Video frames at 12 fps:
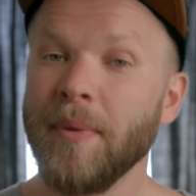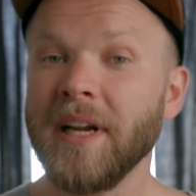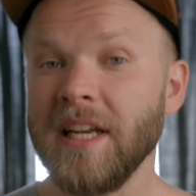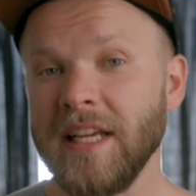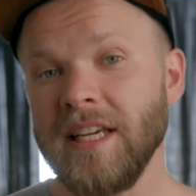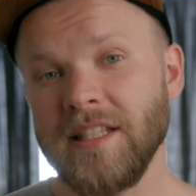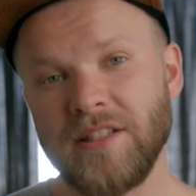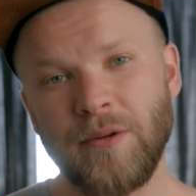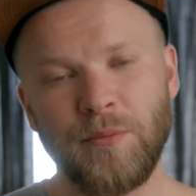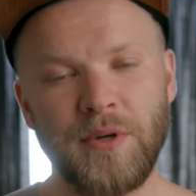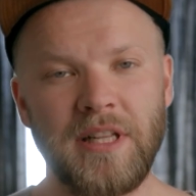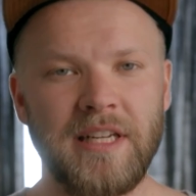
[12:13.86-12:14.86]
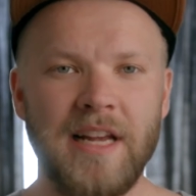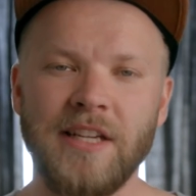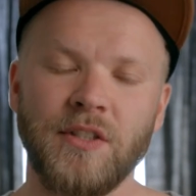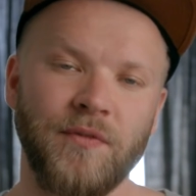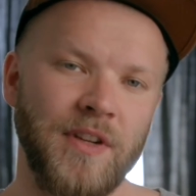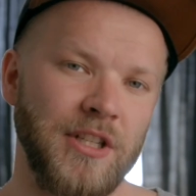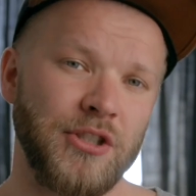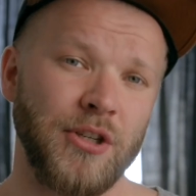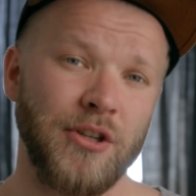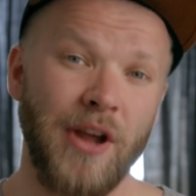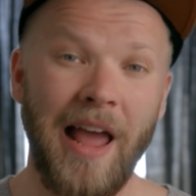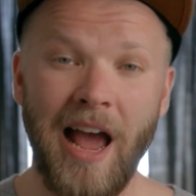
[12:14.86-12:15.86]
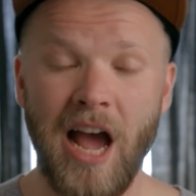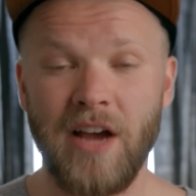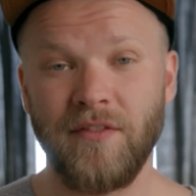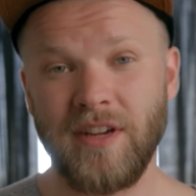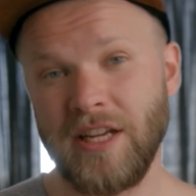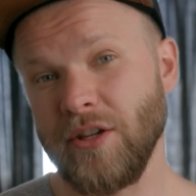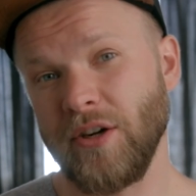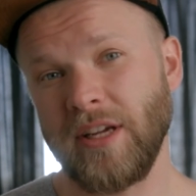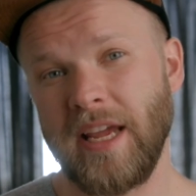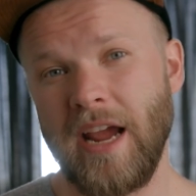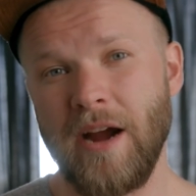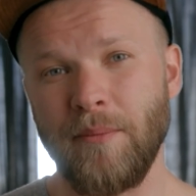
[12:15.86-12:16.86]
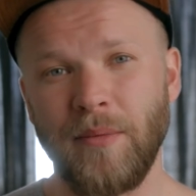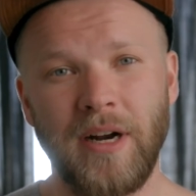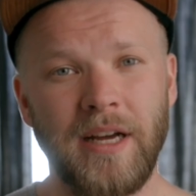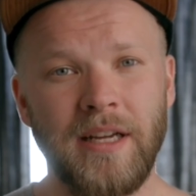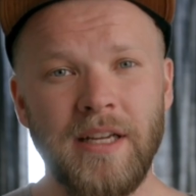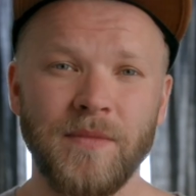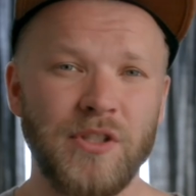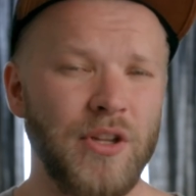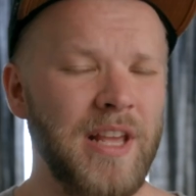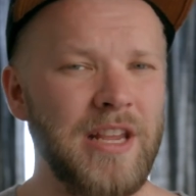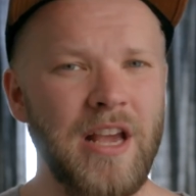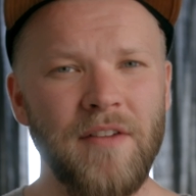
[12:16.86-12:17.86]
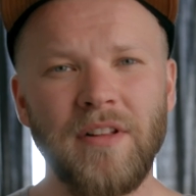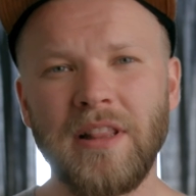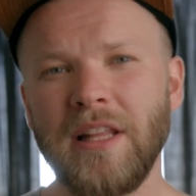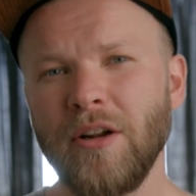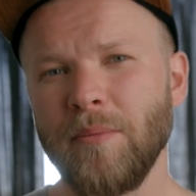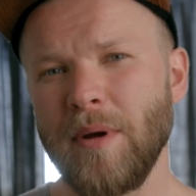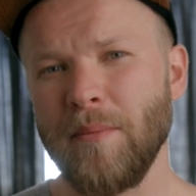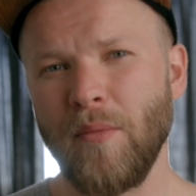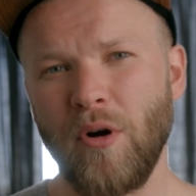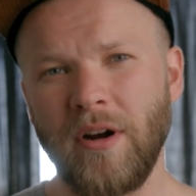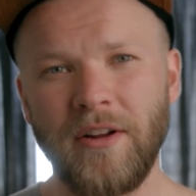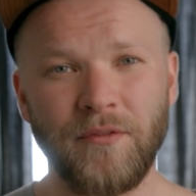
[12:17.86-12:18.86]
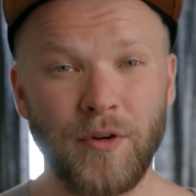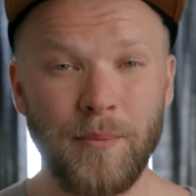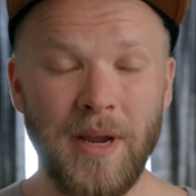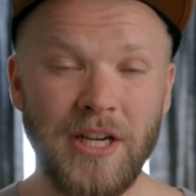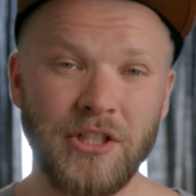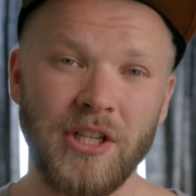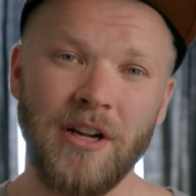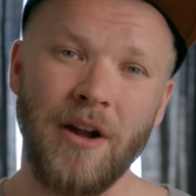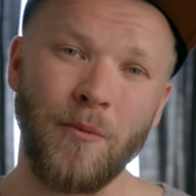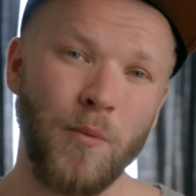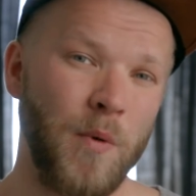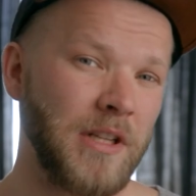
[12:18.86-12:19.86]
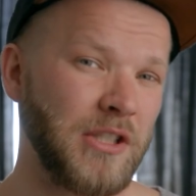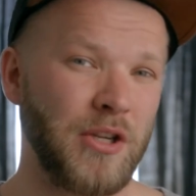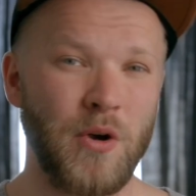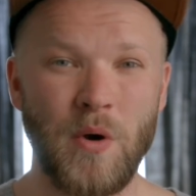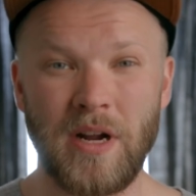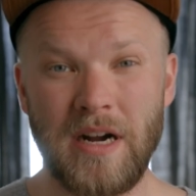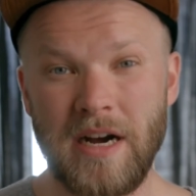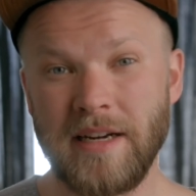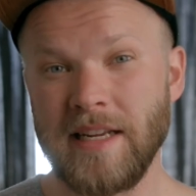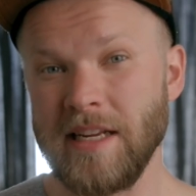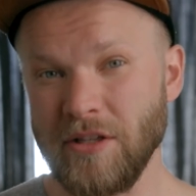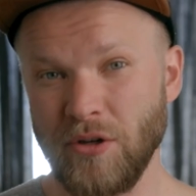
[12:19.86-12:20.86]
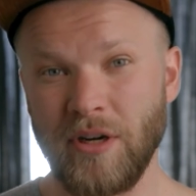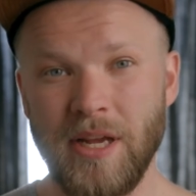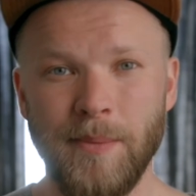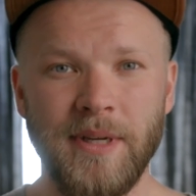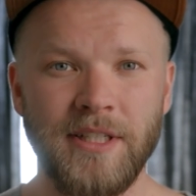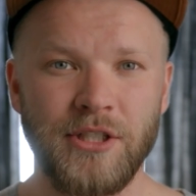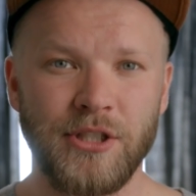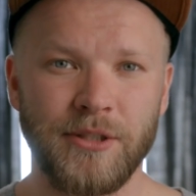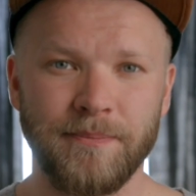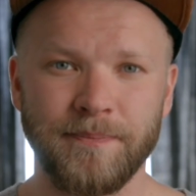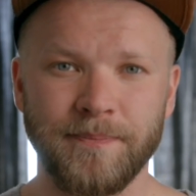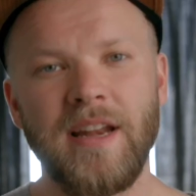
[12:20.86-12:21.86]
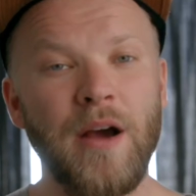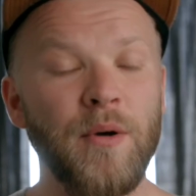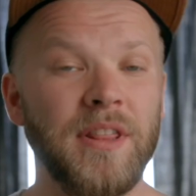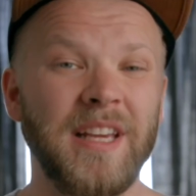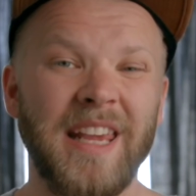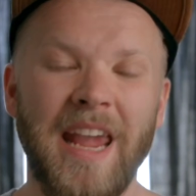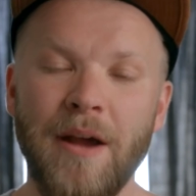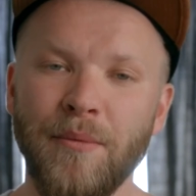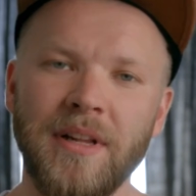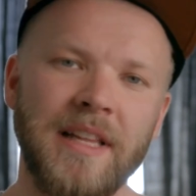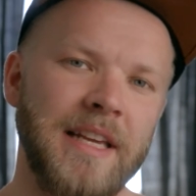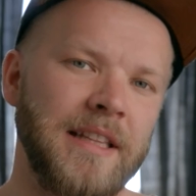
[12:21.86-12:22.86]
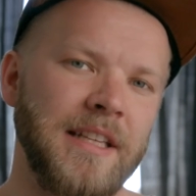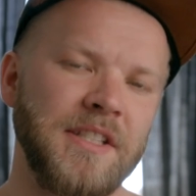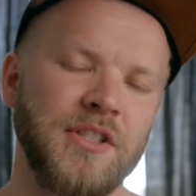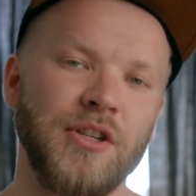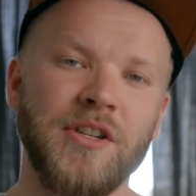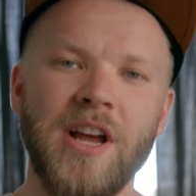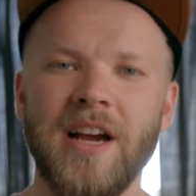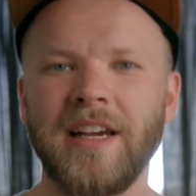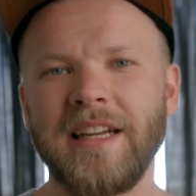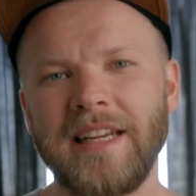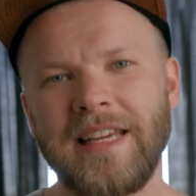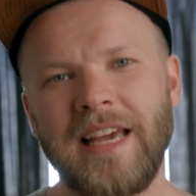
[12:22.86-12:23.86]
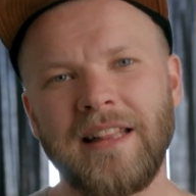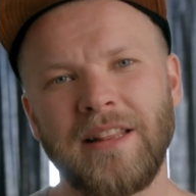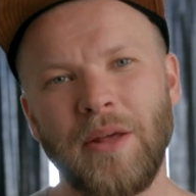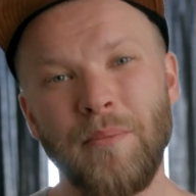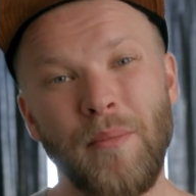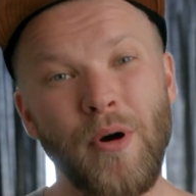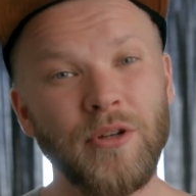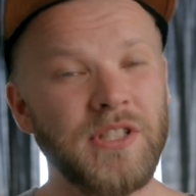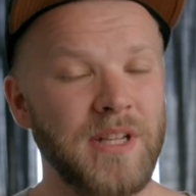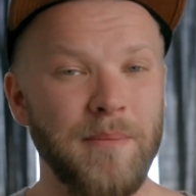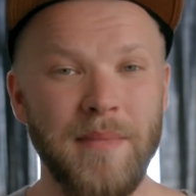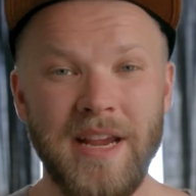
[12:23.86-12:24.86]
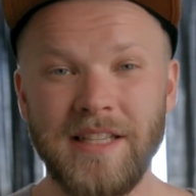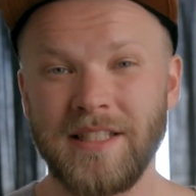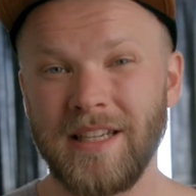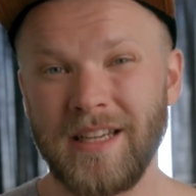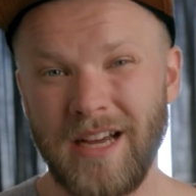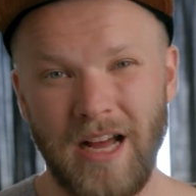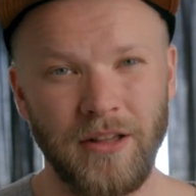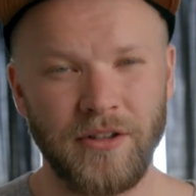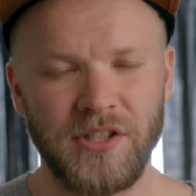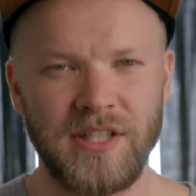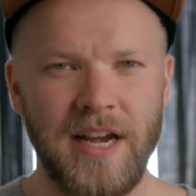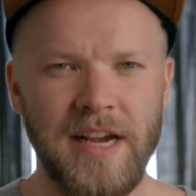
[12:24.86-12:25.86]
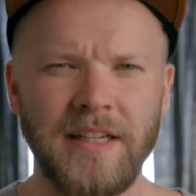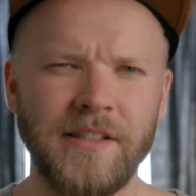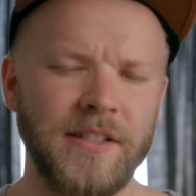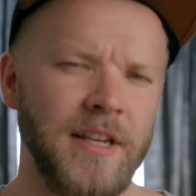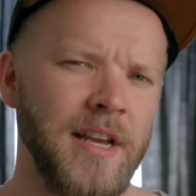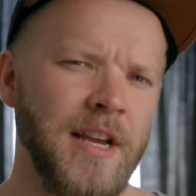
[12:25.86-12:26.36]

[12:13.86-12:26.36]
But it is a really nice feature to have in your camera so that you have a little bit more information on what's going on in your image. Now with a camera like this, you're not gonna get the most amazing color science.